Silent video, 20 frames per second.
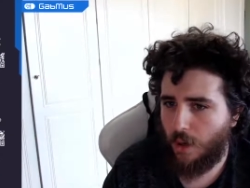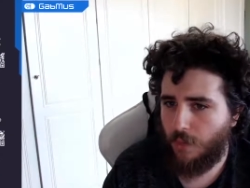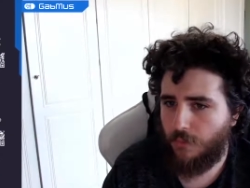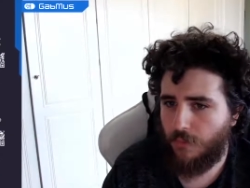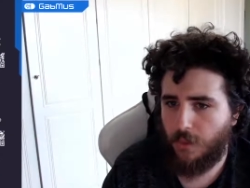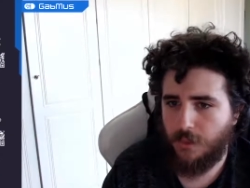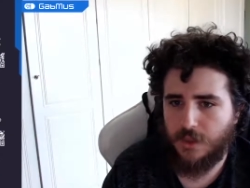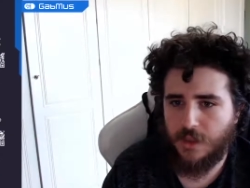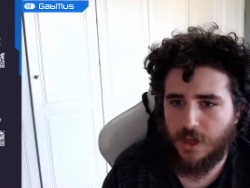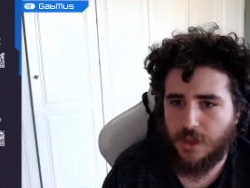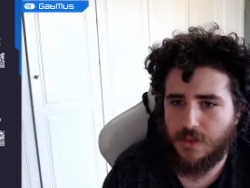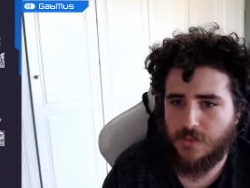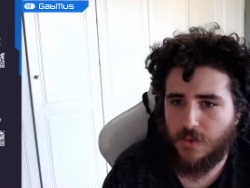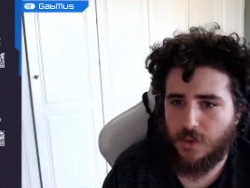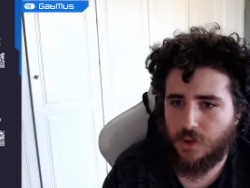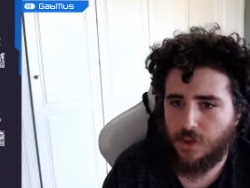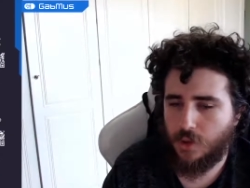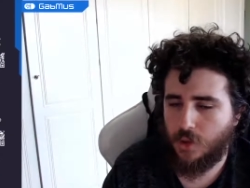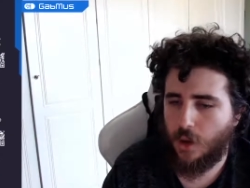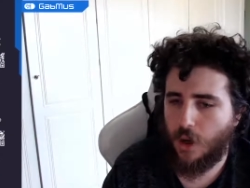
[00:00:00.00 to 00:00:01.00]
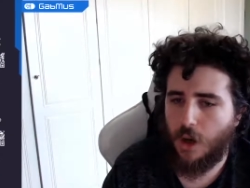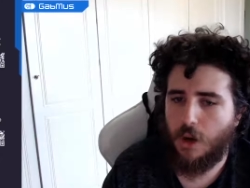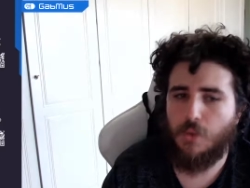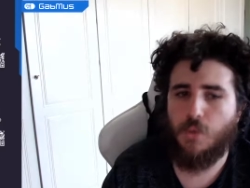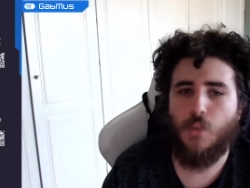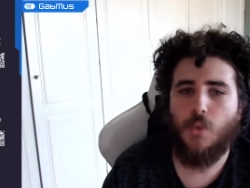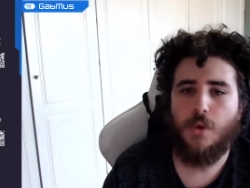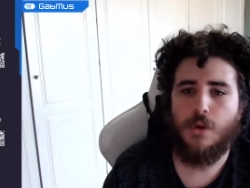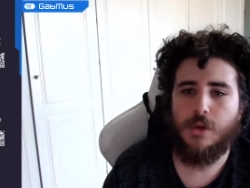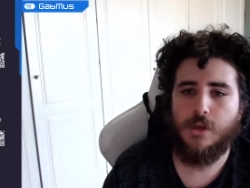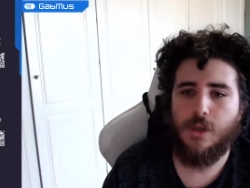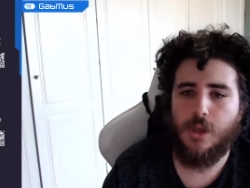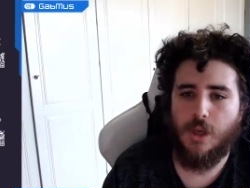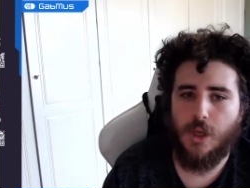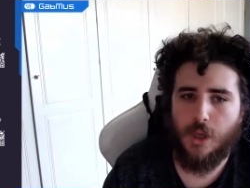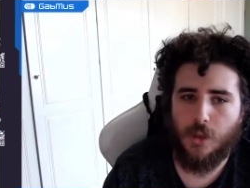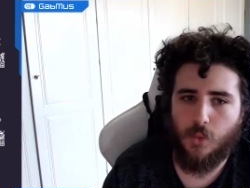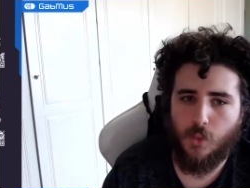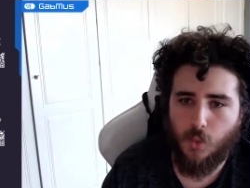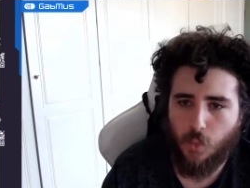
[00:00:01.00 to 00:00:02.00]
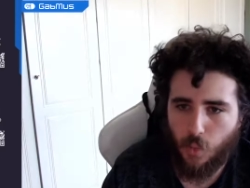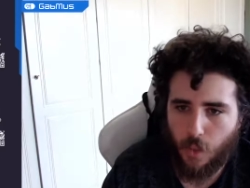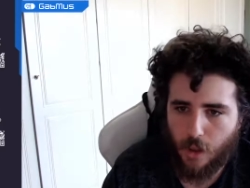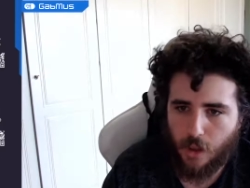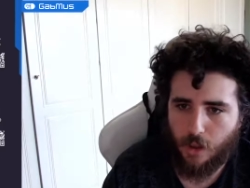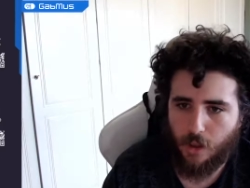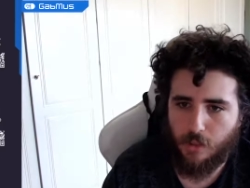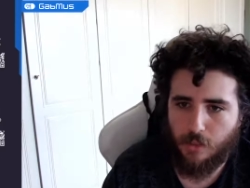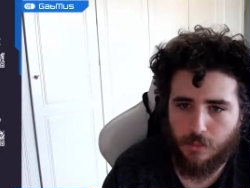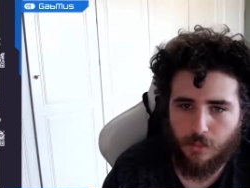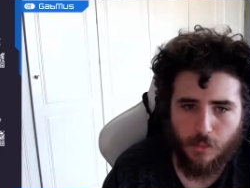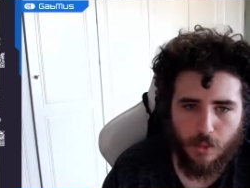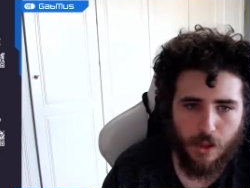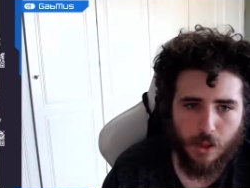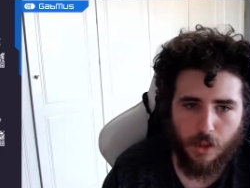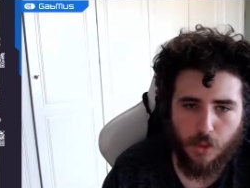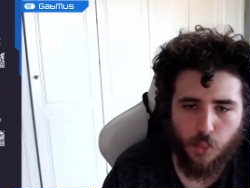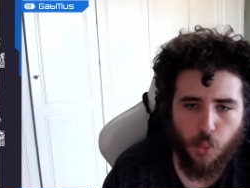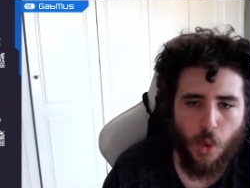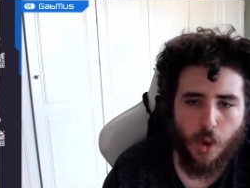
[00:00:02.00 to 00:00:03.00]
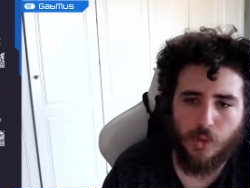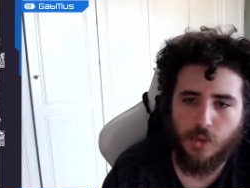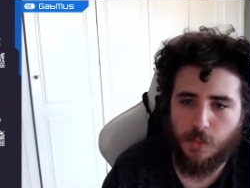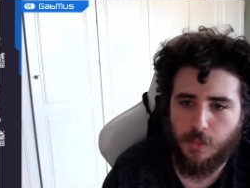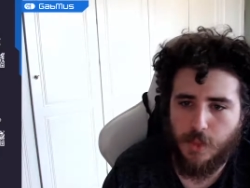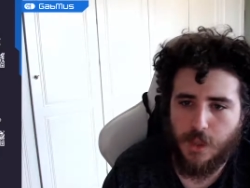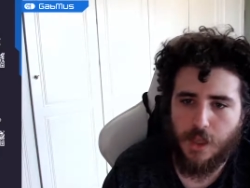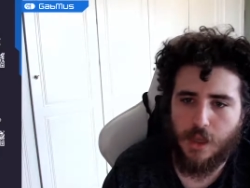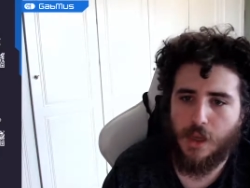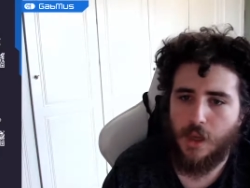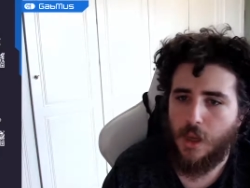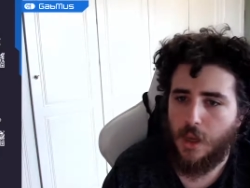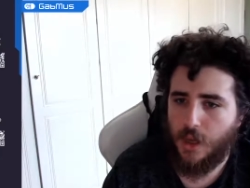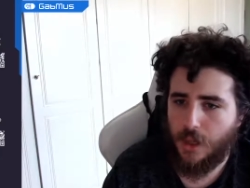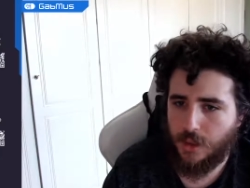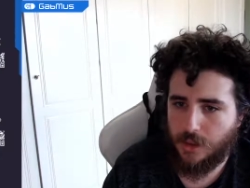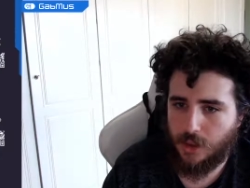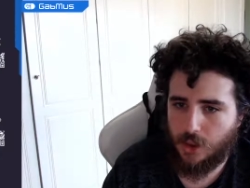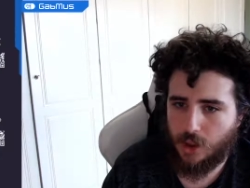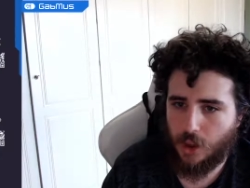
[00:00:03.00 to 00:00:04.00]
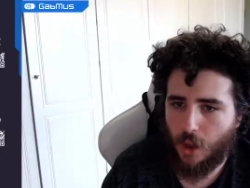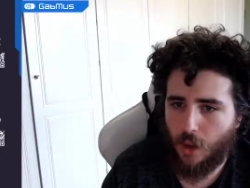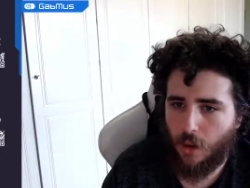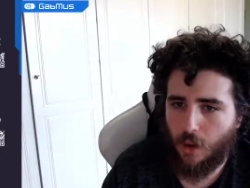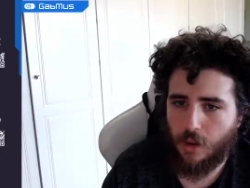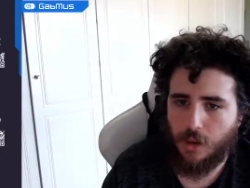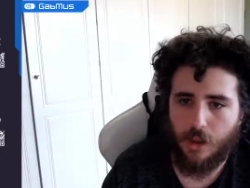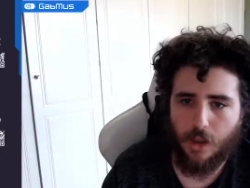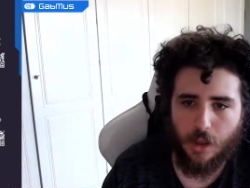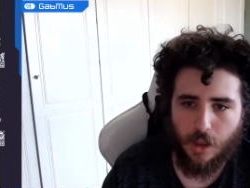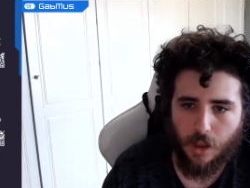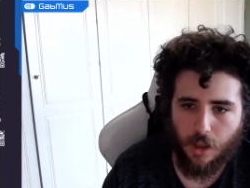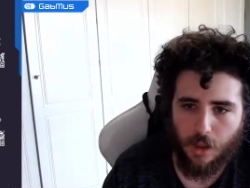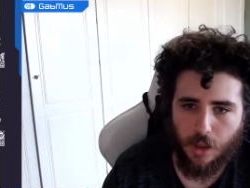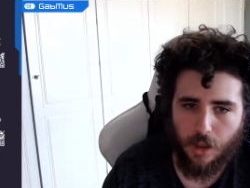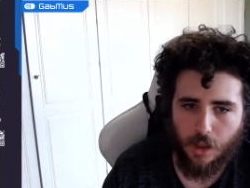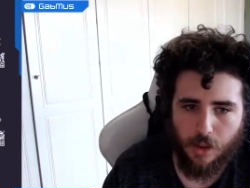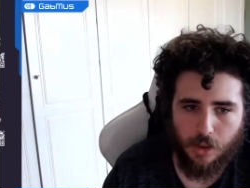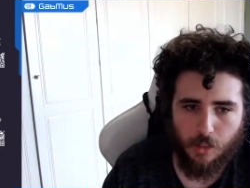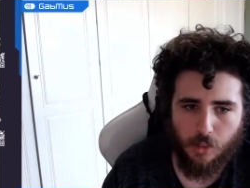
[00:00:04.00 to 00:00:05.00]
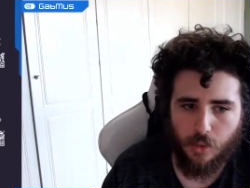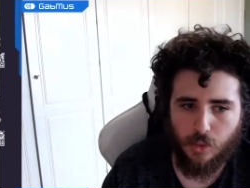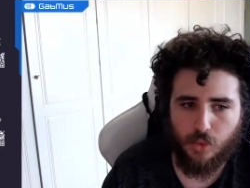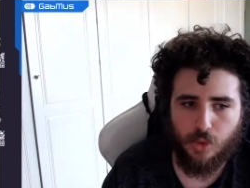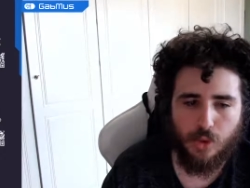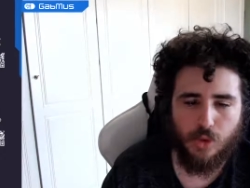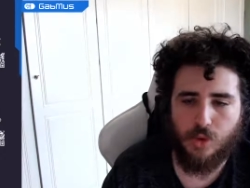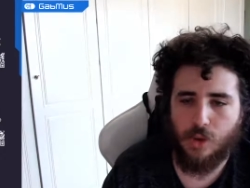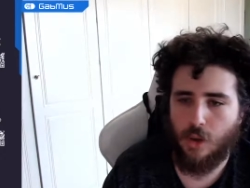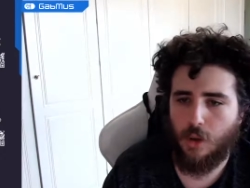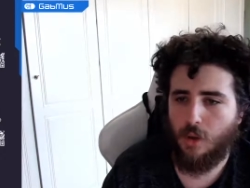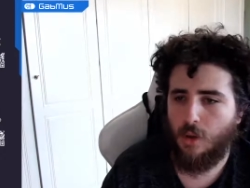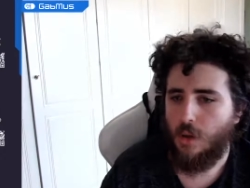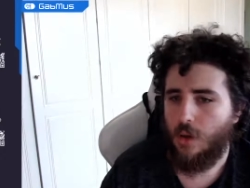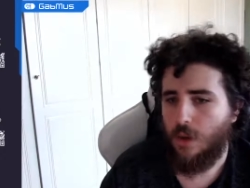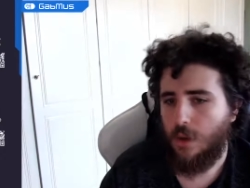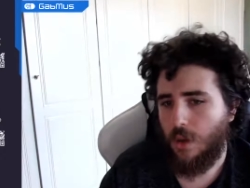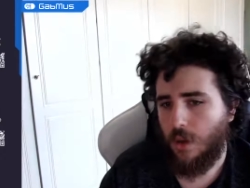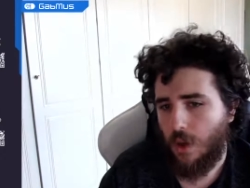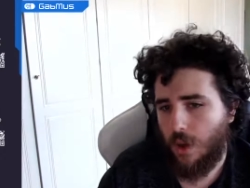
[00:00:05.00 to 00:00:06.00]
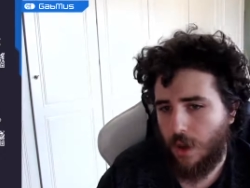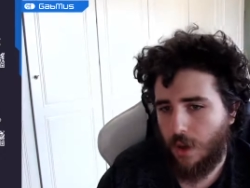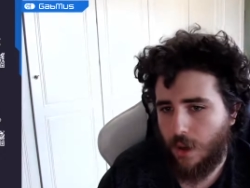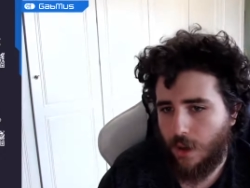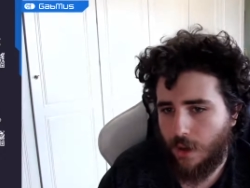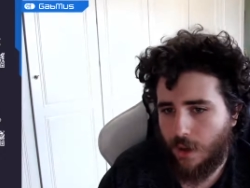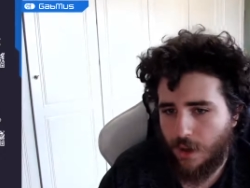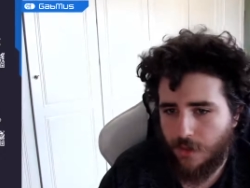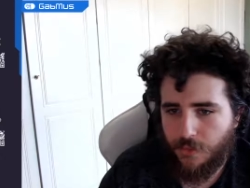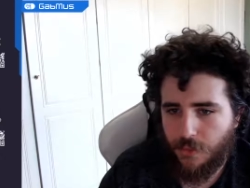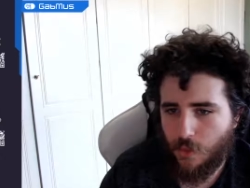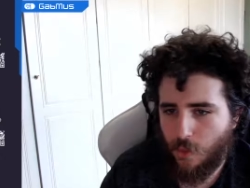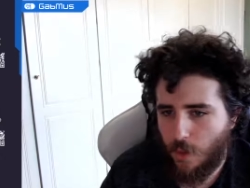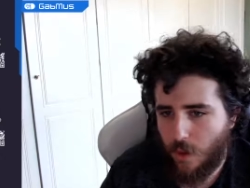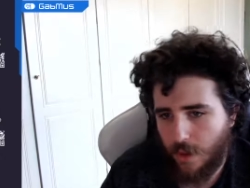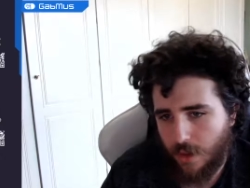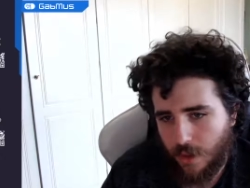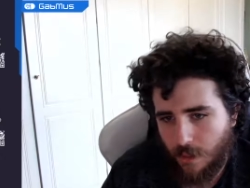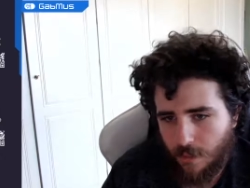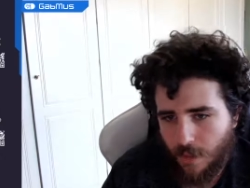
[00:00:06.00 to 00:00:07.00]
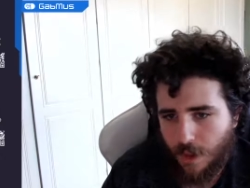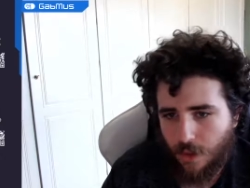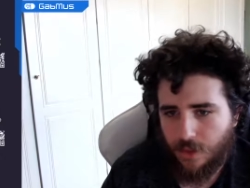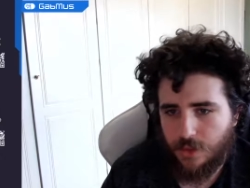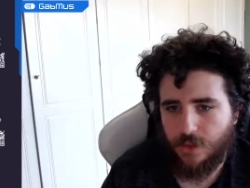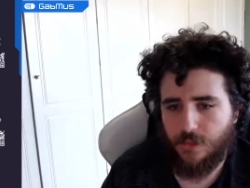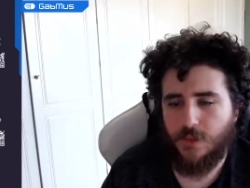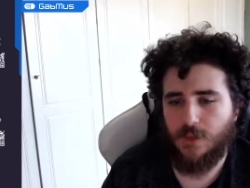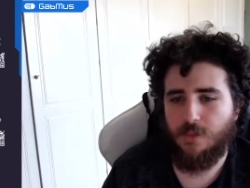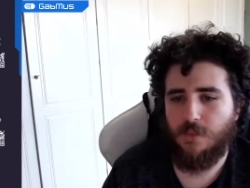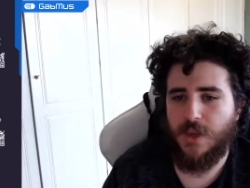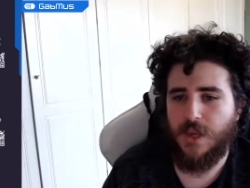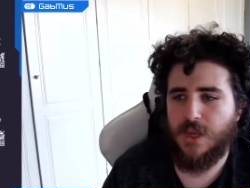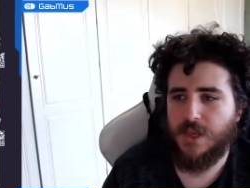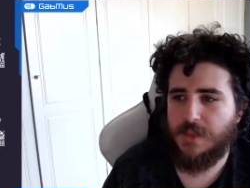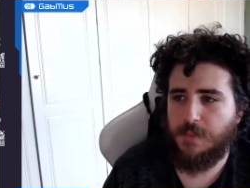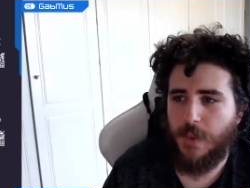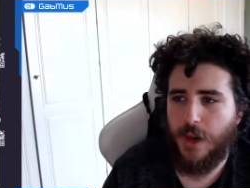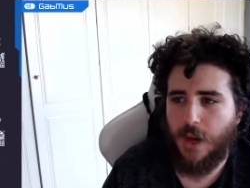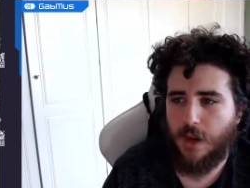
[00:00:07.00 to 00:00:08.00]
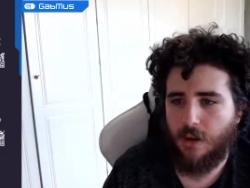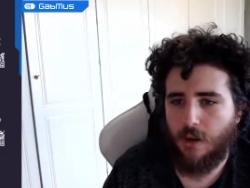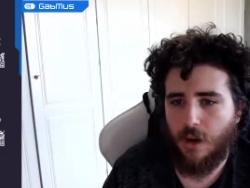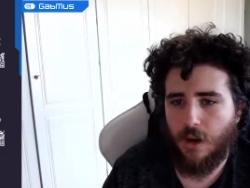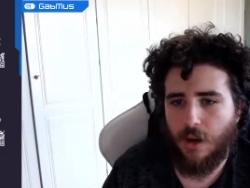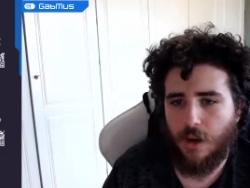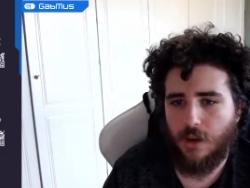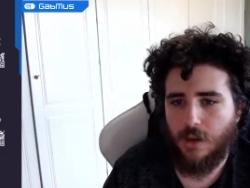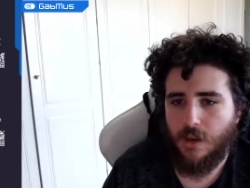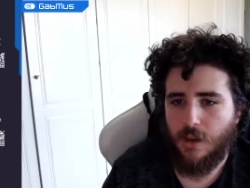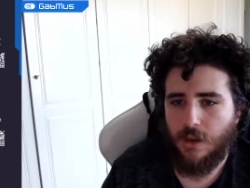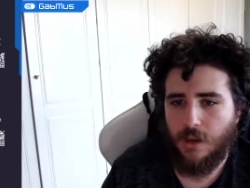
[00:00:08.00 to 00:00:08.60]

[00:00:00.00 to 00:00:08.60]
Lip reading: From the next version onward, it won't be installed in Ubuntu. So if you're worried about being spied on,